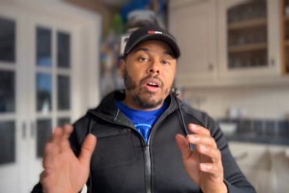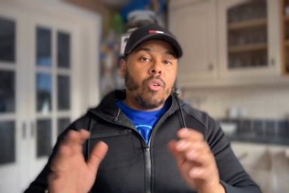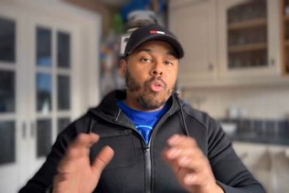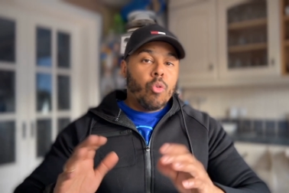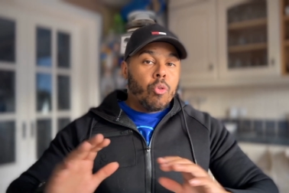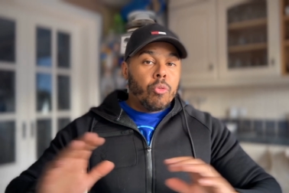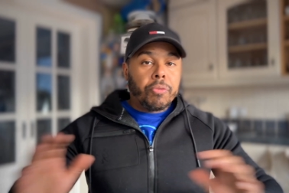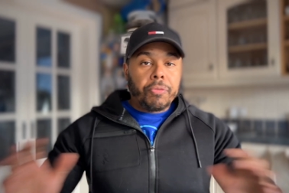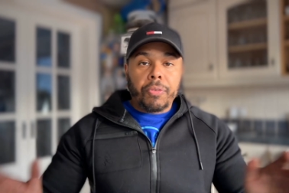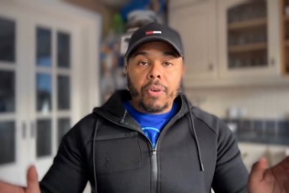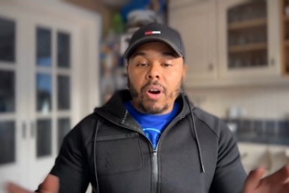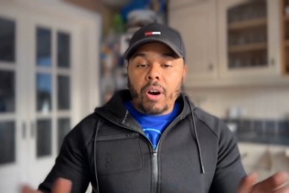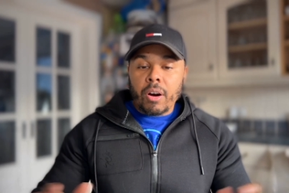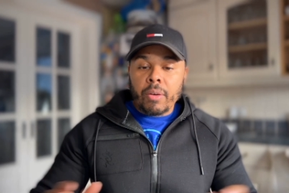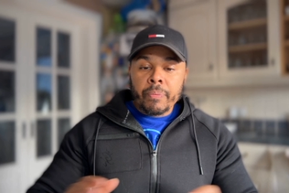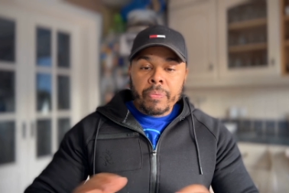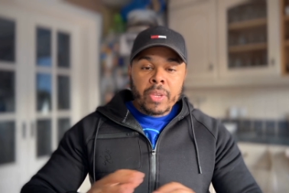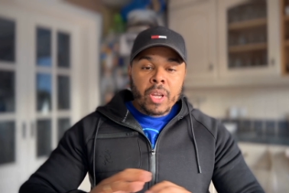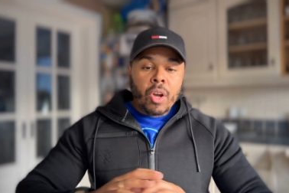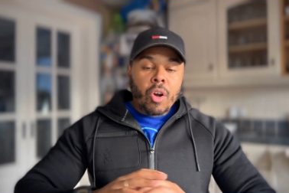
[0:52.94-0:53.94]
author
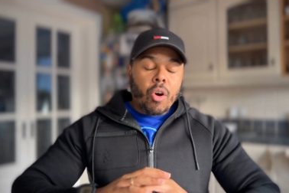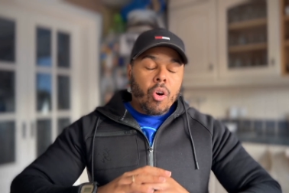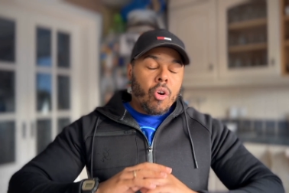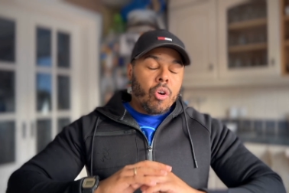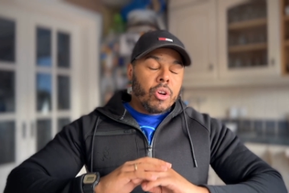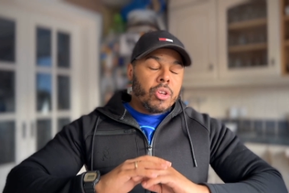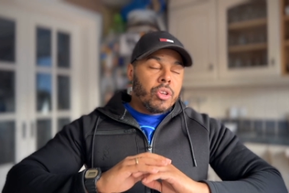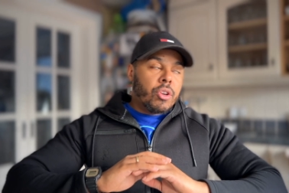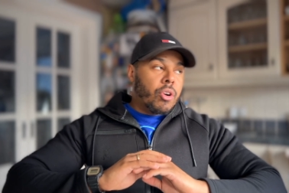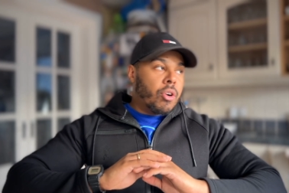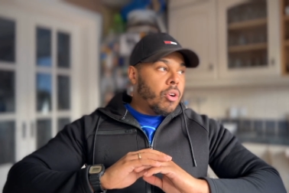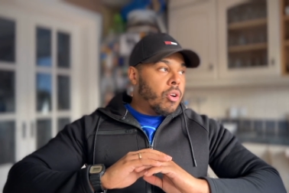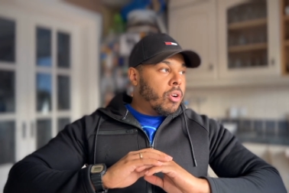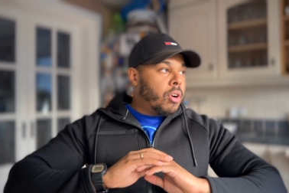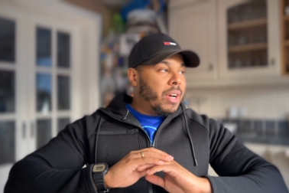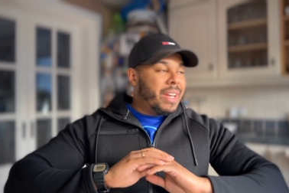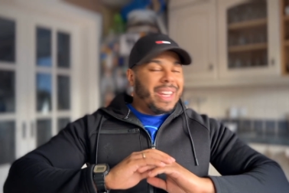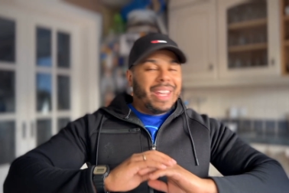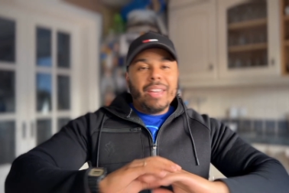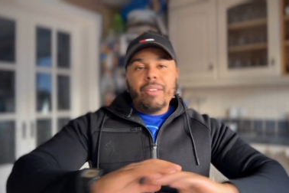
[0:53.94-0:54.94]
or you're
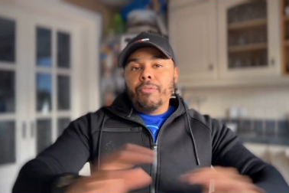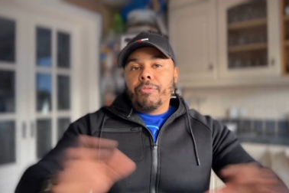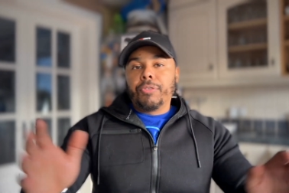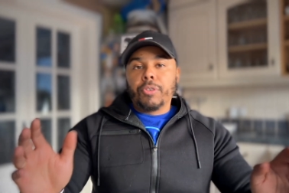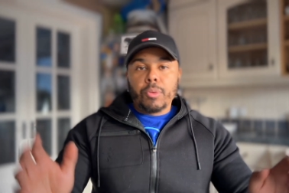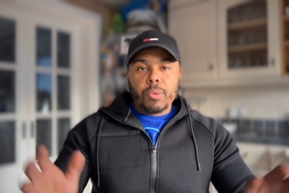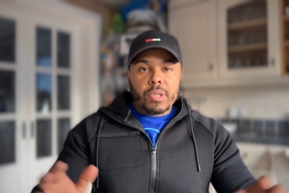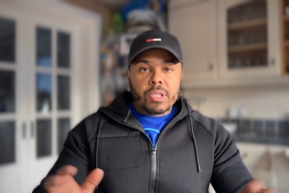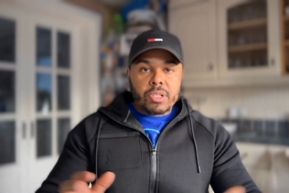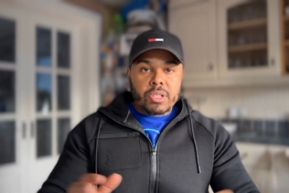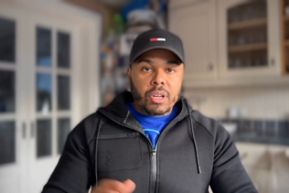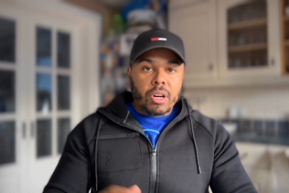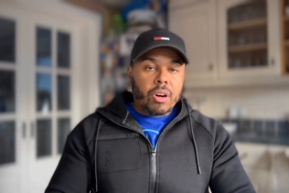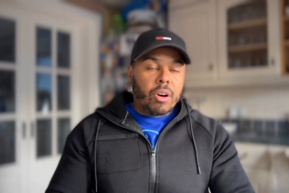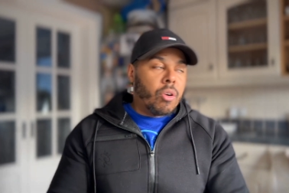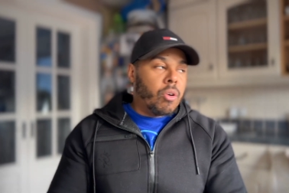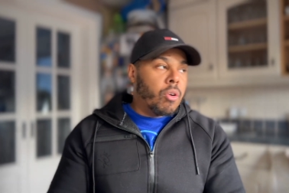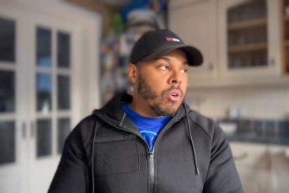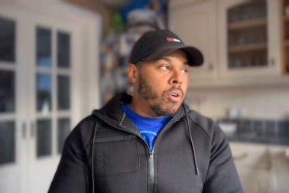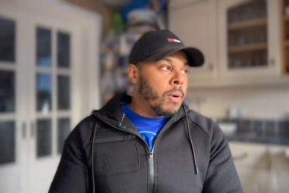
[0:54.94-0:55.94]
an influencer
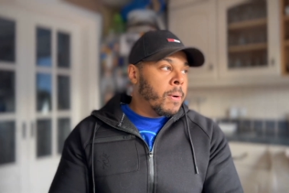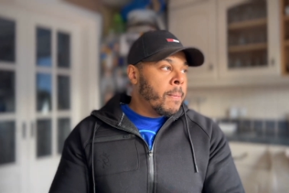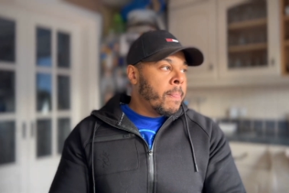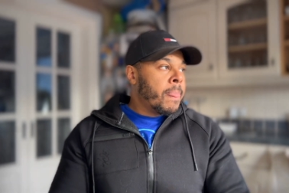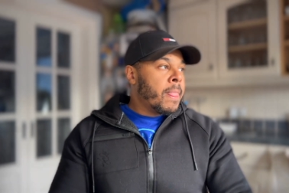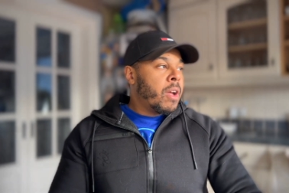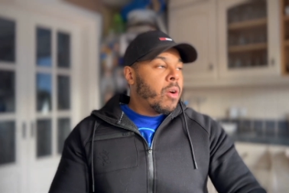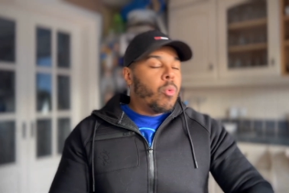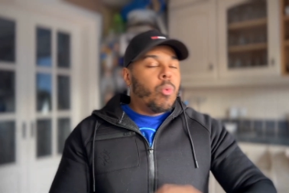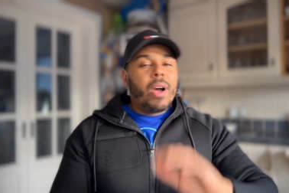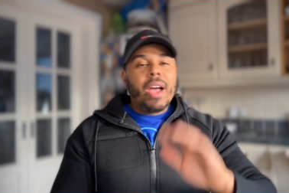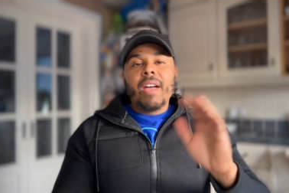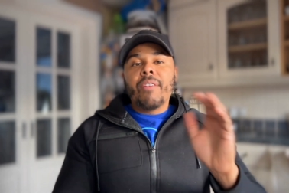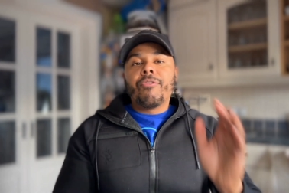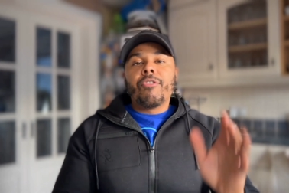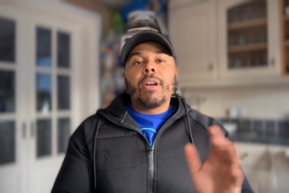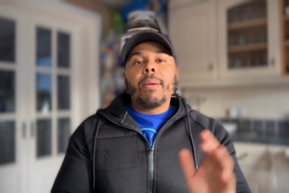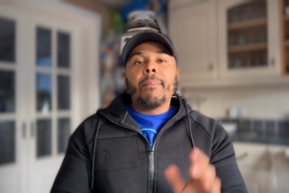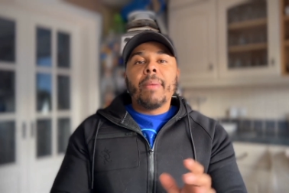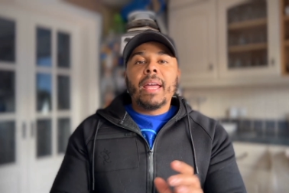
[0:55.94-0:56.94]
or
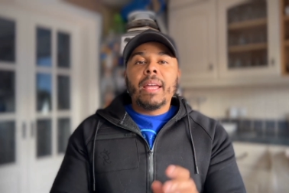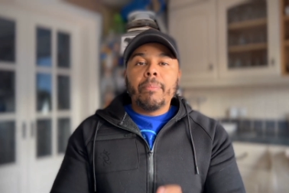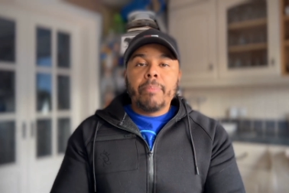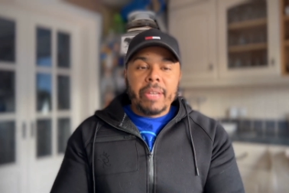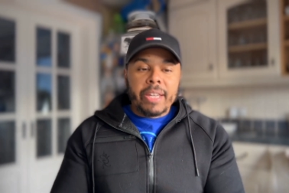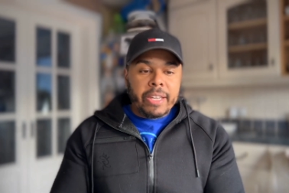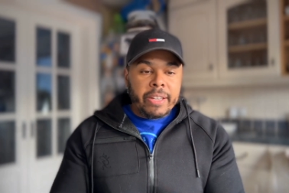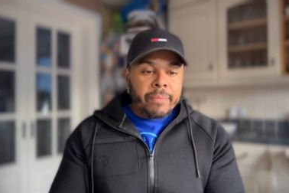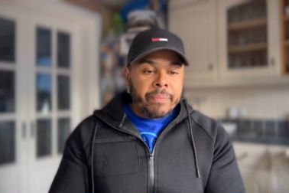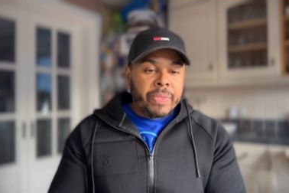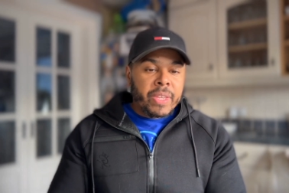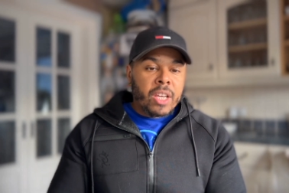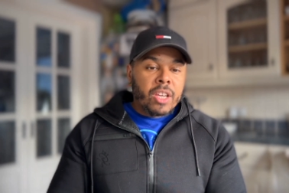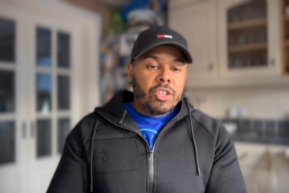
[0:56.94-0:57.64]
whatever it may be,